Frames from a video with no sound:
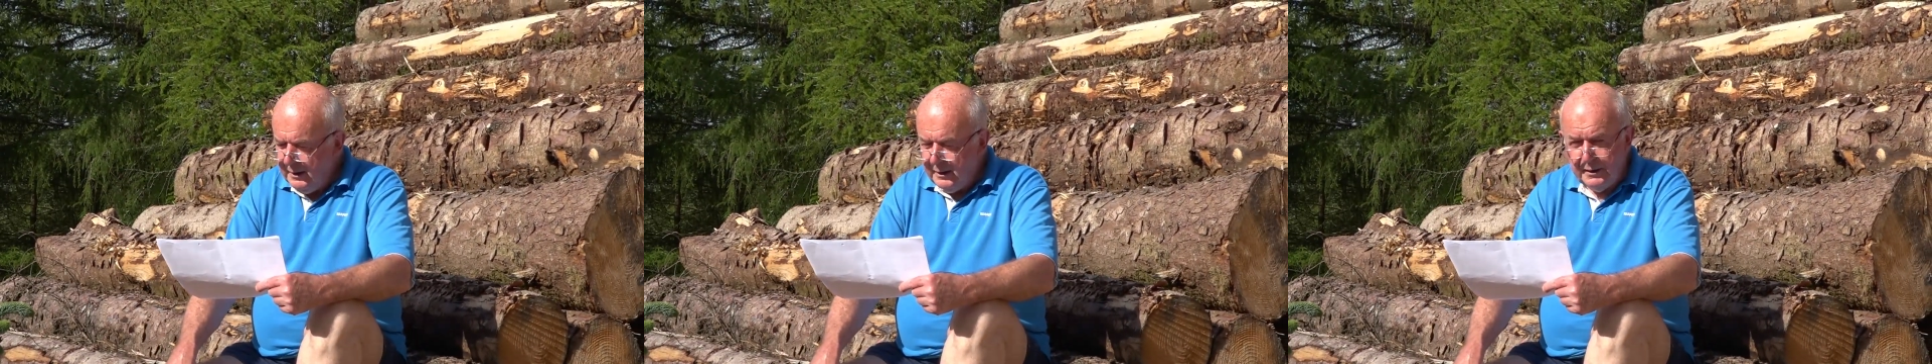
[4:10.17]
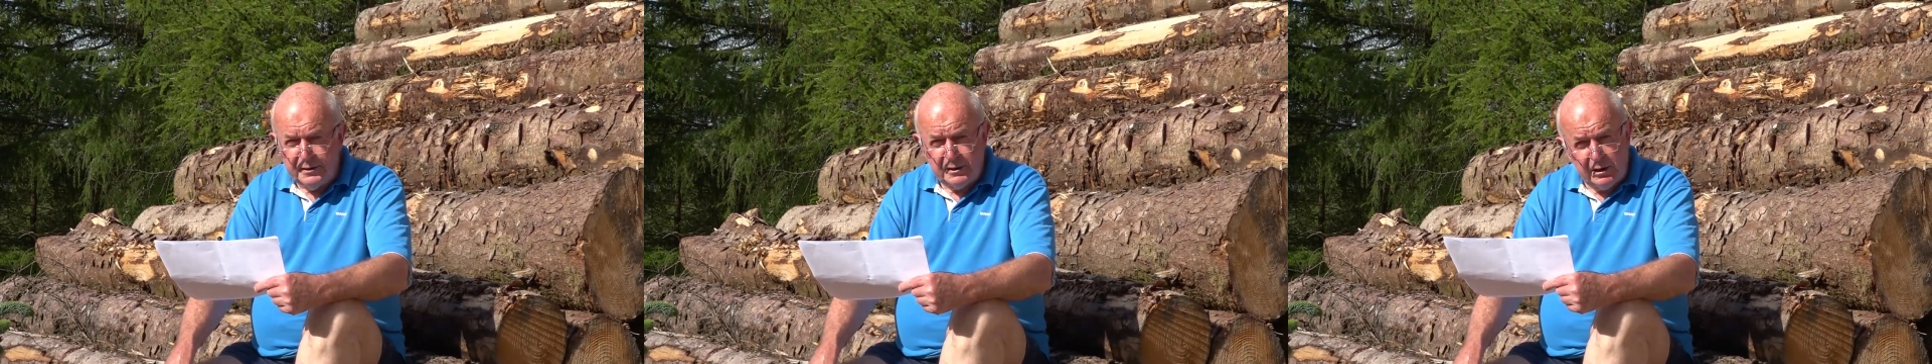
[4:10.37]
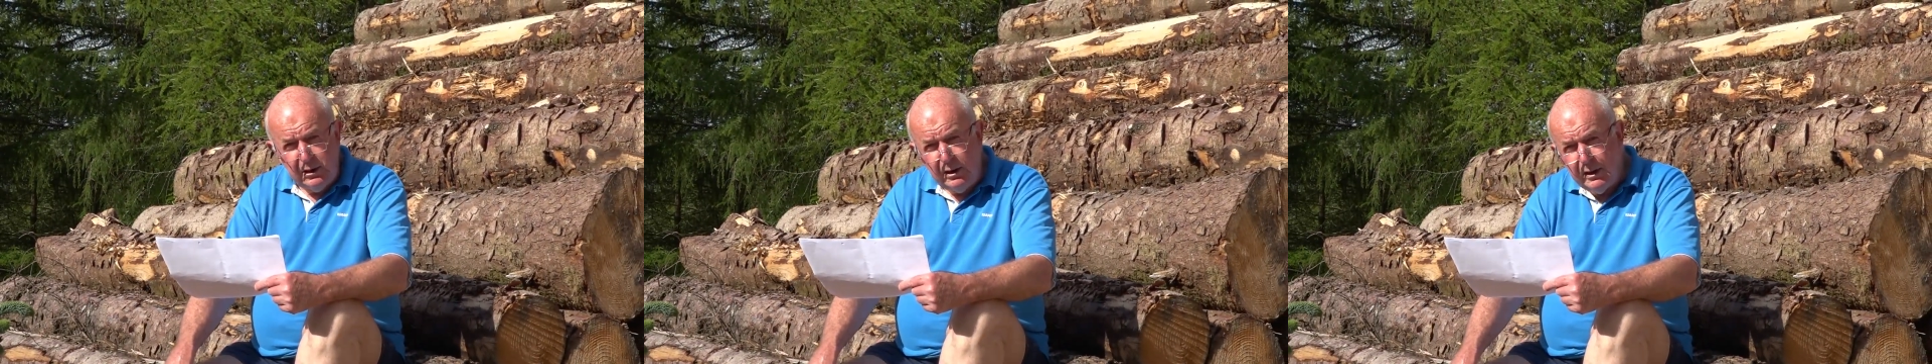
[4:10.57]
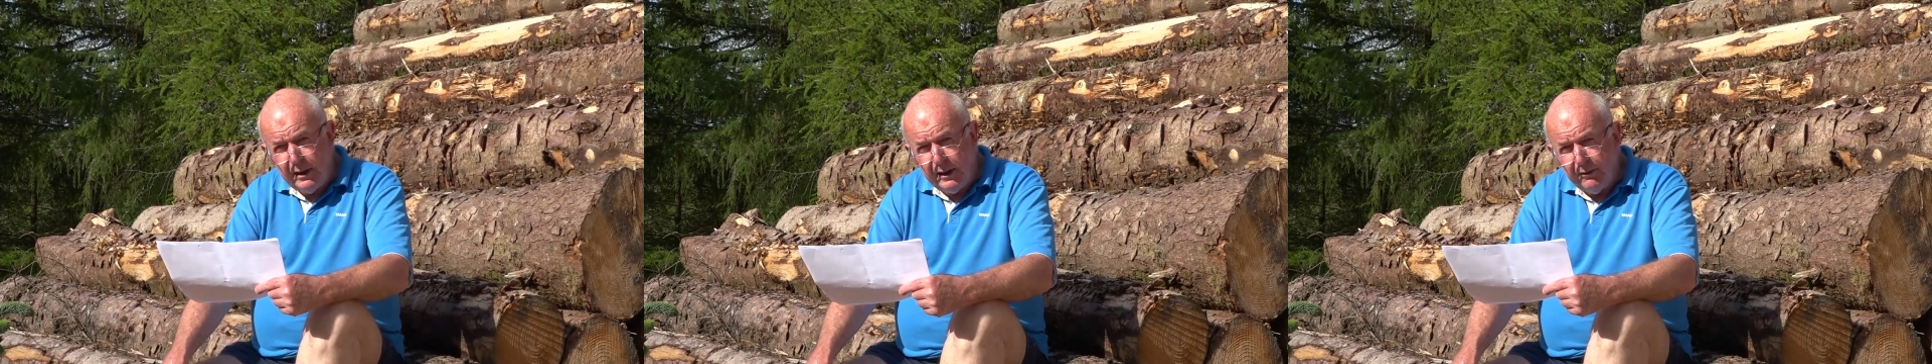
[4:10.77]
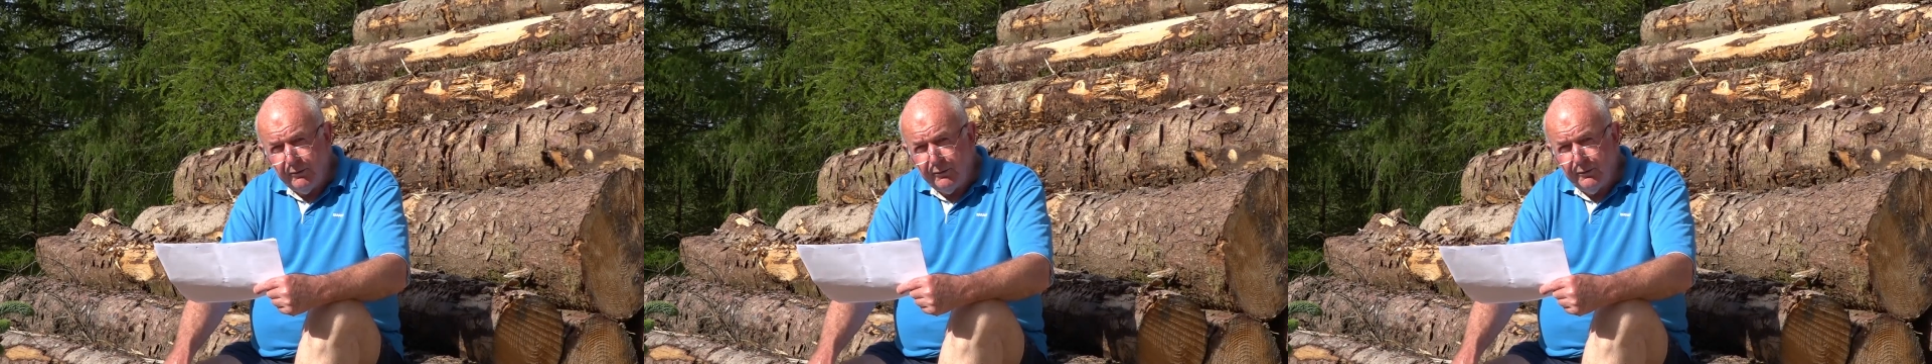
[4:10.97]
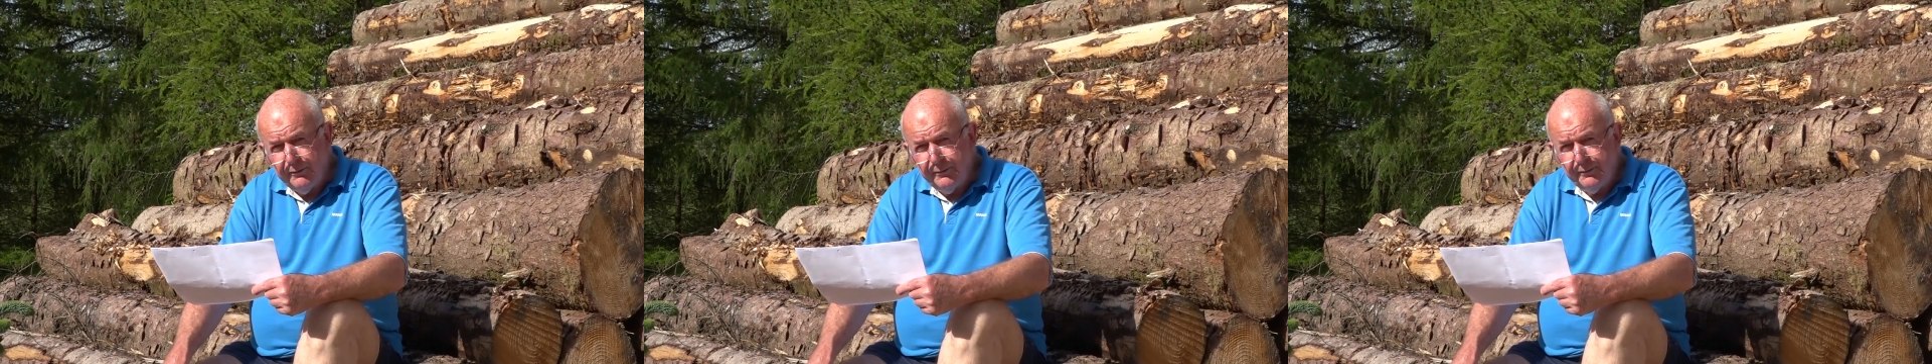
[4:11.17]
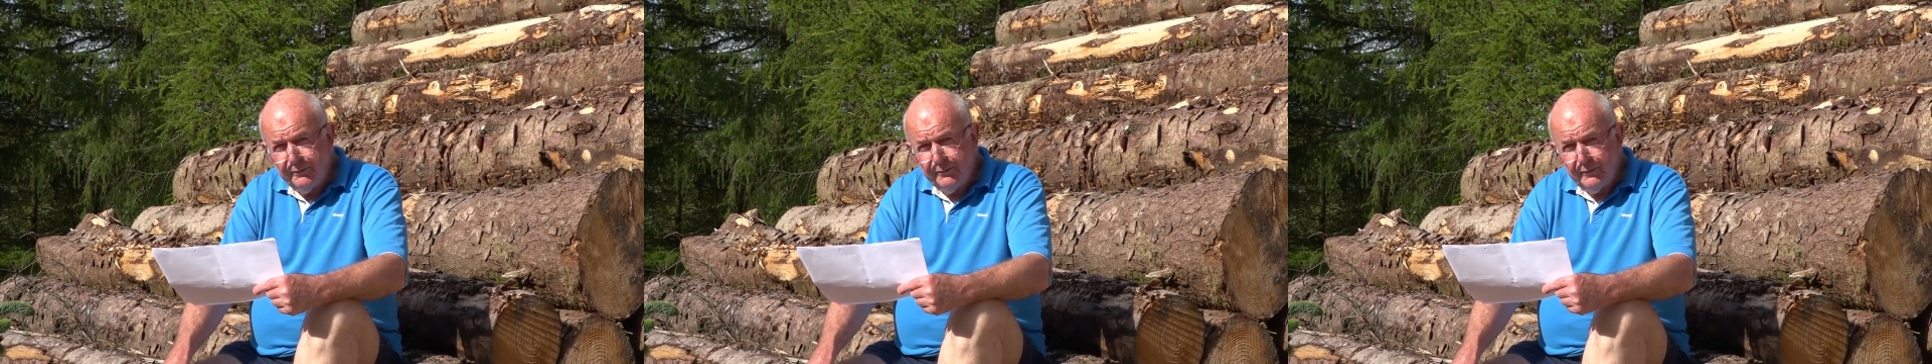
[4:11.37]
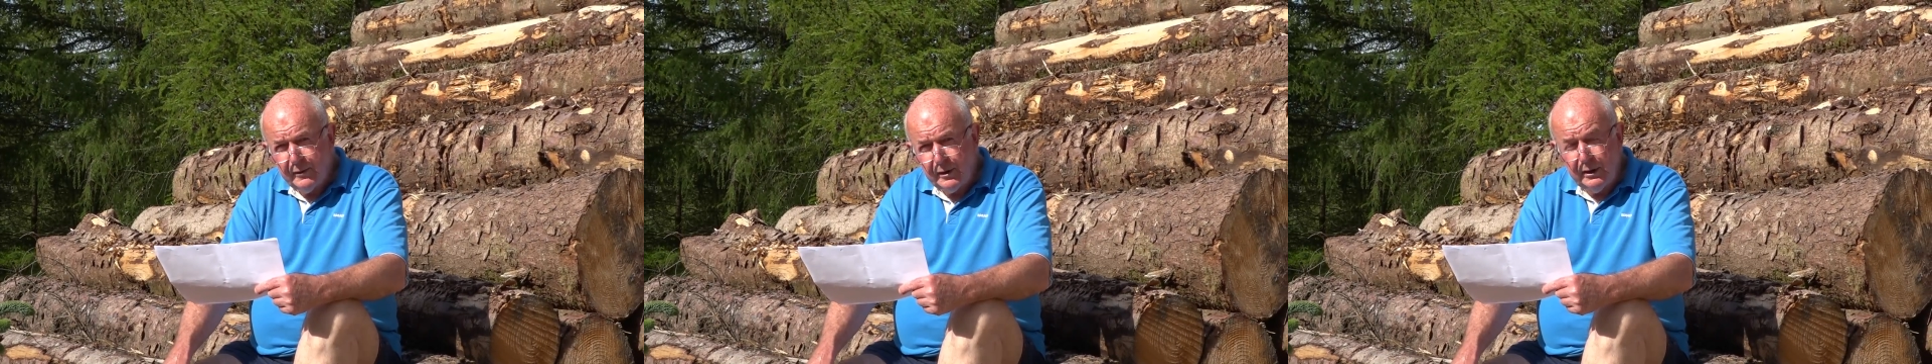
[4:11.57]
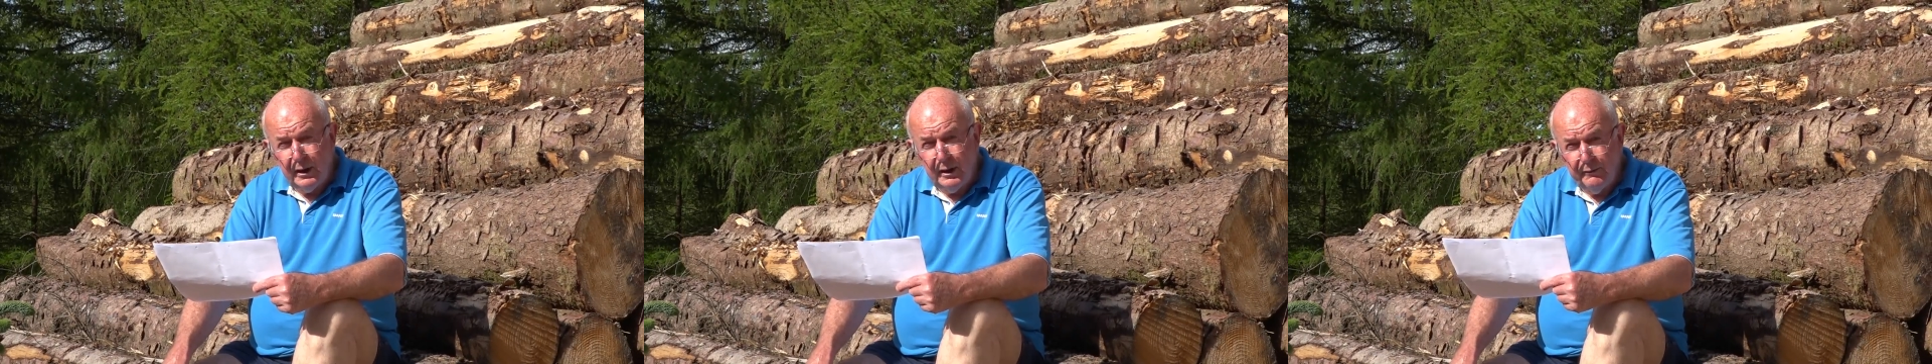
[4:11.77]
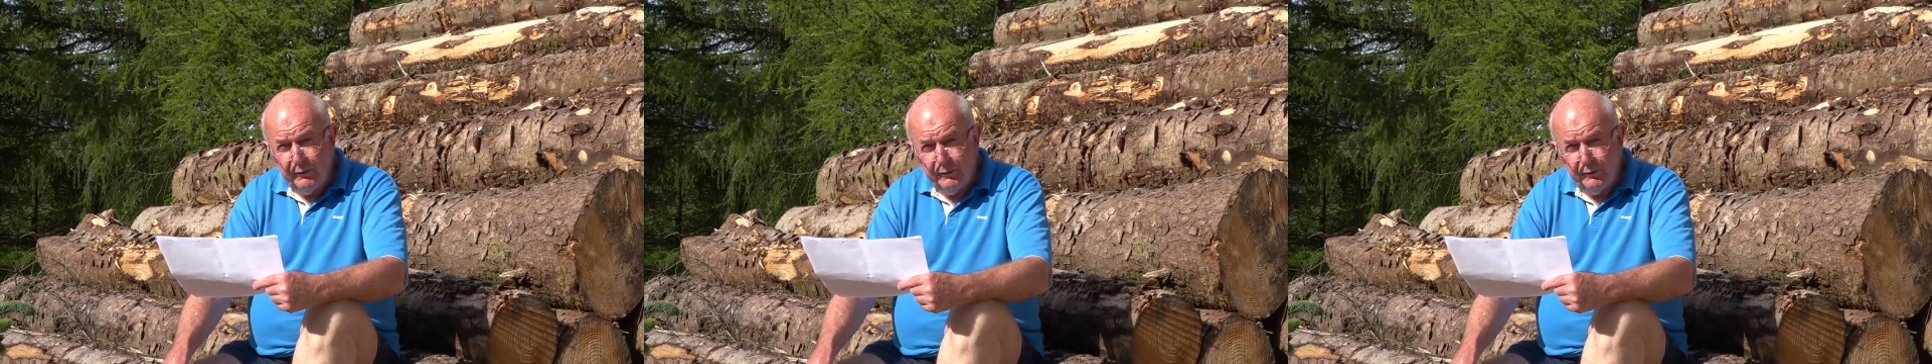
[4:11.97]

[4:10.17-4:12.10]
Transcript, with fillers: is Clive, Clive